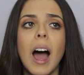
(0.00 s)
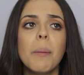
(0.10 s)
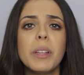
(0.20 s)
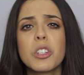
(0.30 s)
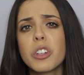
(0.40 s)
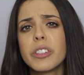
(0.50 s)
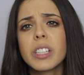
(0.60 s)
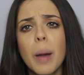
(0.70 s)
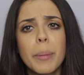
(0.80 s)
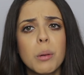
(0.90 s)
Um, the
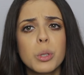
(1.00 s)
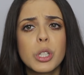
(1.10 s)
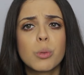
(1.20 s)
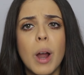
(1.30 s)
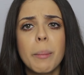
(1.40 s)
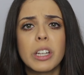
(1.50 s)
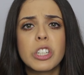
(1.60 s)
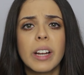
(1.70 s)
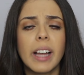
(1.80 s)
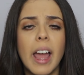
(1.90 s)
insurance company will just write me a
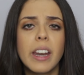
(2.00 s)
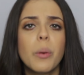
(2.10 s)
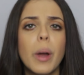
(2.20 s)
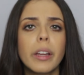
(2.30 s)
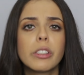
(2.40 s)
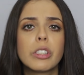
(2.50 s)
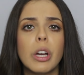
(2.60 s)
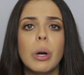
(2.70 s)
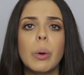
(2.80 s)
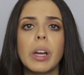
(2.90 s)
check anyway,
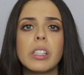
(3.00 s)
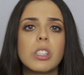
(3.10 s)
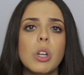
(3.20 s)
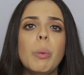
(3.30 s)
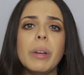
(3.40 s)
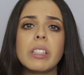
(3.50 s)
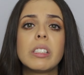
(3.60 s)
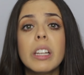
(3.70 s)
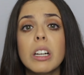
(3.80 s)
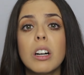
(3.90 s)
so it's no
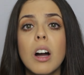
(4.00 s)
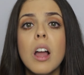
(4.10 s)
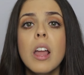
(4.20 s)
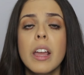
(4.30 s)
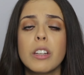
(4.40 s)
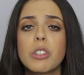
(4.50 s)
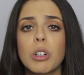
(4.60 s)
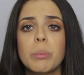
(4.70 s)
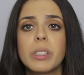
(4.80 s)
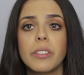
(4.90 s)
big deal in
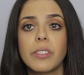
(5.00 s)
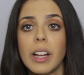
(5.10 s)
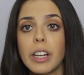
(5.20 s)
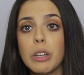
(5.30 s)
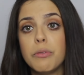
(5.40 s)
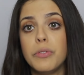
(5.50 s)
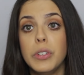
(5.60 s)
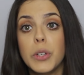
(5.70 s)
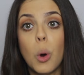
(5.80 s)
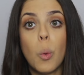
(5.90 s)
terms terms of like you
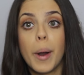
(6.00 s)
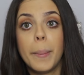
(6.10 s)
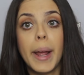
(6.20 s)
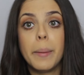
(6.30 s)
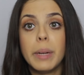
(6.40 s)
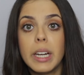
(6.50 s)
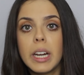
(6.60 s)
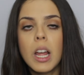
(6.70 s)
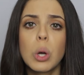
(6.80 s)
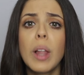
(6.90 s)
you don't want to pay
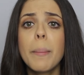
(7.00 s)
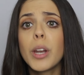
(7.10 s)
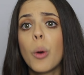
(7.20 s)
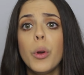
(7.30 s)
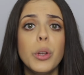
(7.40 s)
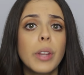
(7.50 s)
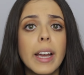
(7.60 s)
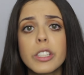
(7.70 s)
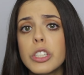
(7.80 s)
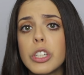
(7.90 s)
me so let me know what you'd
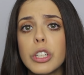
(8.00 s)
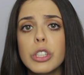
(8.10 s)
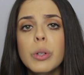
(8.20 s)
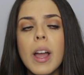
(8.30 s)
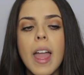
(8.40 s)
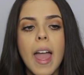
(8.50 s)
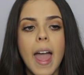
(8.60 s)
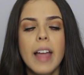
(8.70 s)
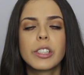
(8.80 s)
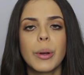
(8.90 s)
like to do
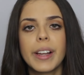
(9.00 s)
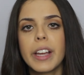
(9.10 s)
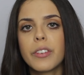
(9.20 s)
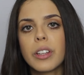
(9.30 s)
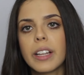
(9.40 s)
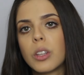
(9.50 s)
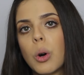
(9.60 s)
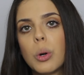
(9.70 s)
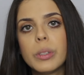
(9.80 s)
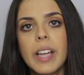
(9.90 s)
and so I give her like the
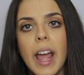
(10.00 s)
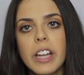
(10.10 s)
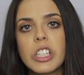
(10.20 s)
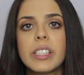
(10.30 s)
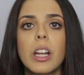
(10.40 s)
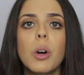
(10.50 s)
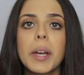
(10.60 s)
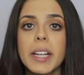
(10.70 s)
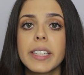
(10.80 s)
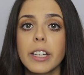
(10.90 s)
whole day she said oh
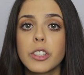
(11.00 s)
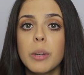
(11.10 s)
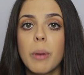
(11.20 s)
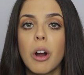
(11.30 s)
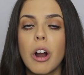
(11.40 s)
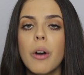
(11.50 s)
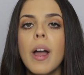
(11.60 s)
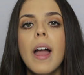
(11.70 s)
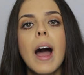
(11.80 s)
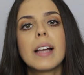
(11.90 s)
can I text you tomorrow
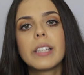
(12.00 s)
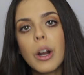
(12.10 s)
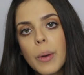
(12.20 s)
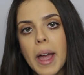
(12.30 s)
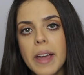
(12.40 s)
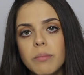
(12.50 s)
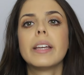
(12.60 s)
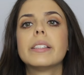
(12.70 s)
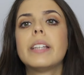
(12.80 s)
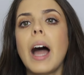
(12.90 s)
I said okay the
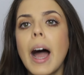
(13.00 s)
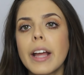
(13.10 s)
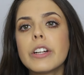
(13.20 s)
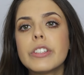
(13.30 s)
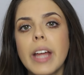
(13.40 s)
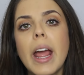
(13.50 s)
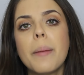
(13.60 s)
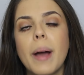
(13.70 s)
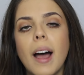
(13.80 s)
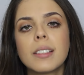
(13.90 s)
entire
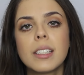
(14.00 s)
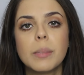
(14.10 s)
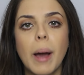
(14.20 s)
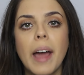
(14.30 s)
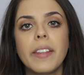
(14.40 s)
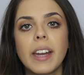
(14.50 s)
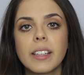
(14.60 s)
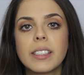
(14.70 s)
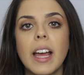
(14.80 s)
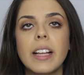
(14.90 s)
day passes by the
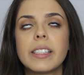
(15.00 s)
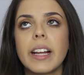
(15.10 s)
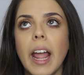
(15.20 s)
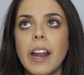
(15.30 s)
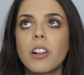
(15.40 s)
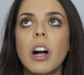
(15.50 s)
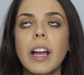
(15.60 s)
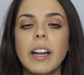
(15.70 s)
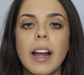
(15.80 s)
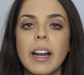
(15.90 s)
next day it's like 8
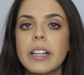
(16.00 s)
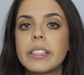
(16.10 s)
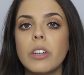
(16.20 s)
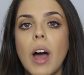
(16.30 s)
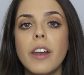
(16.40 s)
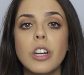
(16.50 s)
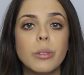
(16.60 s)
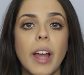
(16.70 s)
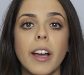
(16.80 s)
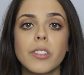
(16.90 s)
o'clock at night and I still had
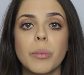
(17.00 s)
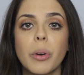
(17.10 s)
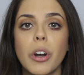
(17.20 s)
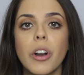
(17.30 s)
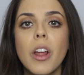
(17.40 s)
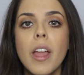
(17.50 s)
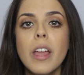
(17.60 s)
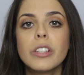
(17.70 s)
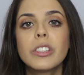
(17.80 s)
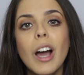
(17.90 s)
no text from her
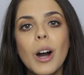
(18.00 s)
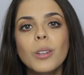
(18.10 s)
so